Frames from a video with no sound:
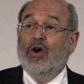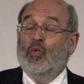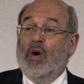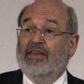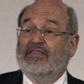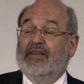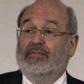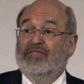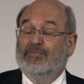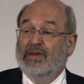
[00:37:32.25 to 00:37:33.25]
one
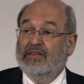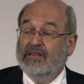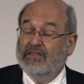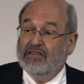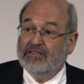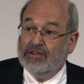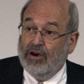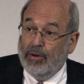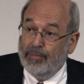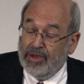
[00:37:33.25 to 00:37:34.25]
subspecies that's
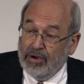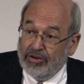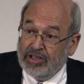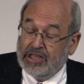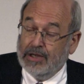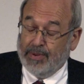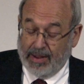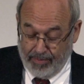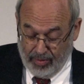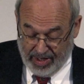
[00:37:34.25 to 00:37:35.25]
gone beyond a
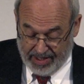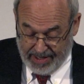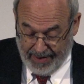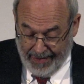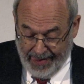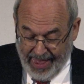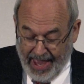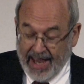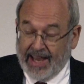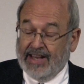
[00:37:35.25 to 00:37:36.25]
tipping point
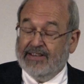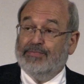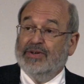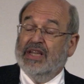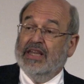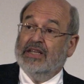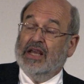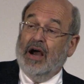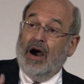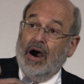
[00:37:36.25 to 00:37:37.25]
against protecting